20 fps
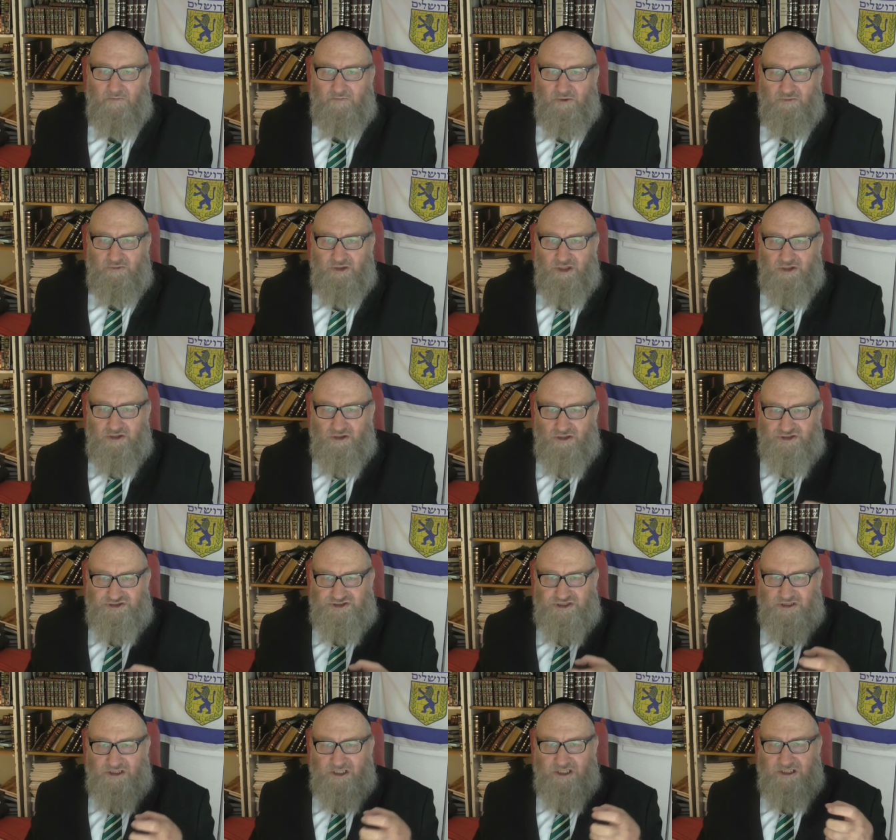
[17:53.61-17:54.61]
But we
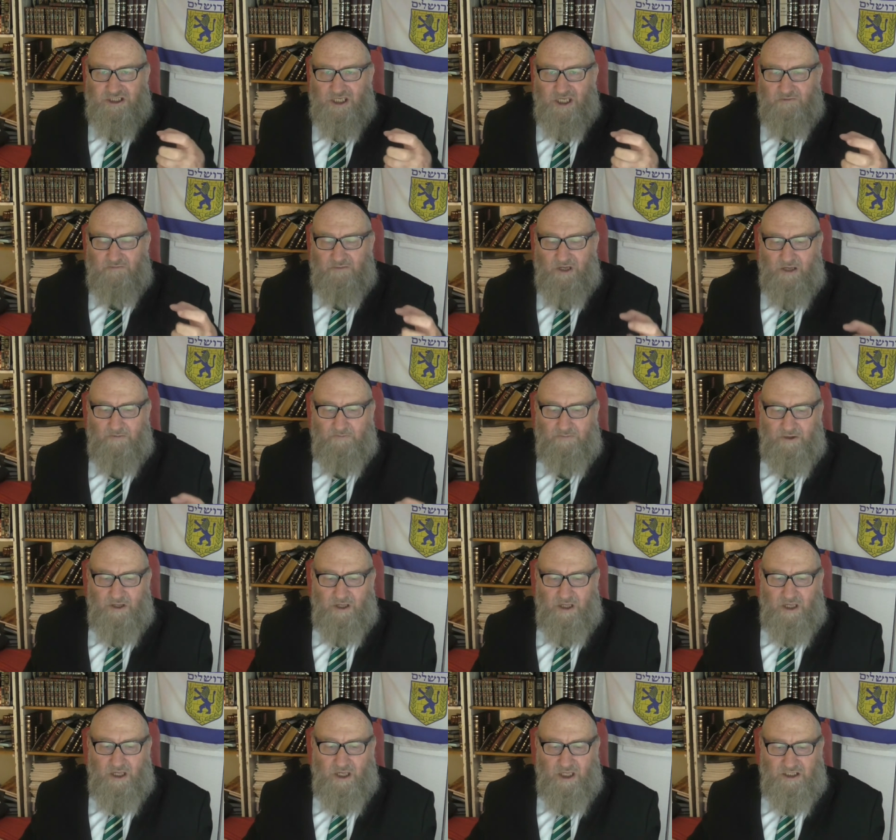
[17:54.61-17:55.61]
constantly came up
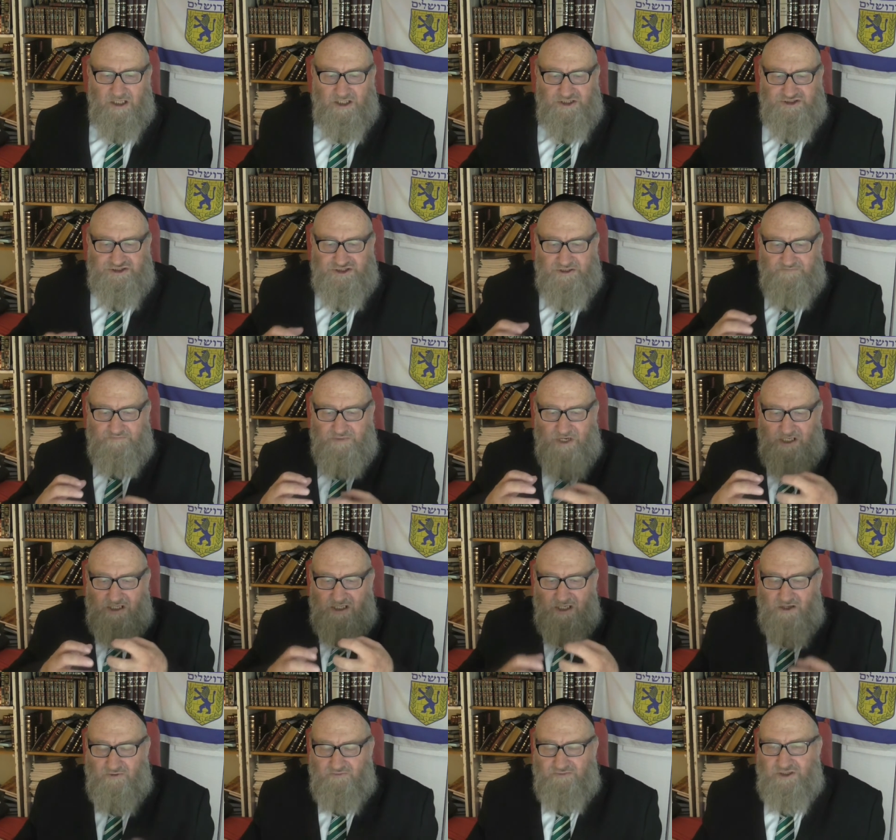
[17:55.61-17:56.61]
uh, against the
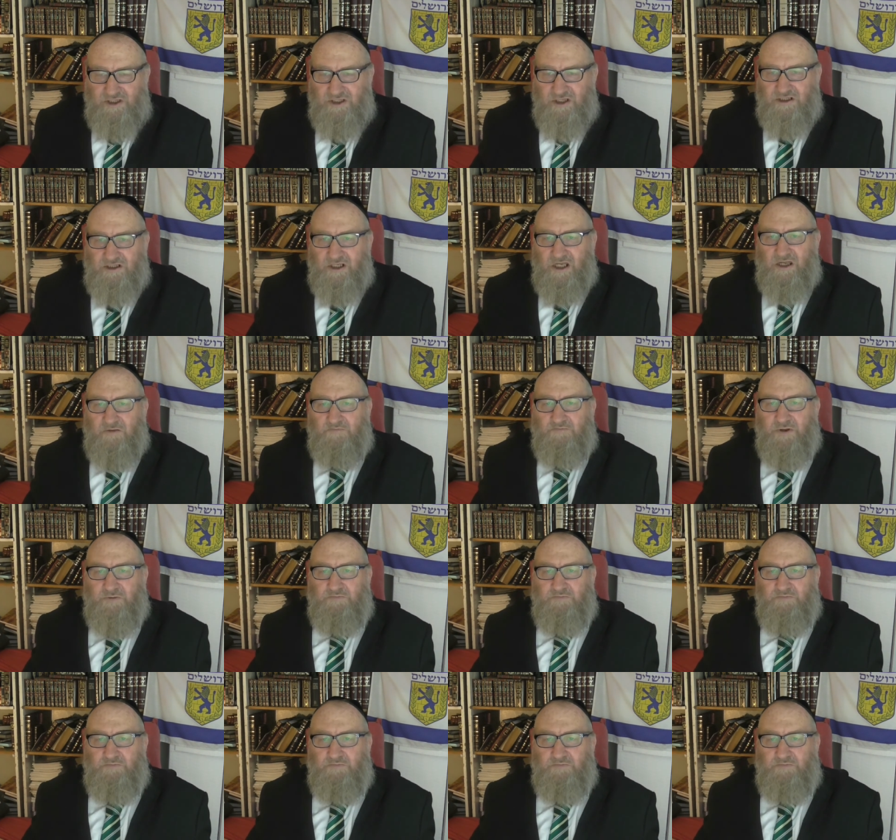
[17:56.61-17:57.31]
barrier of DNA.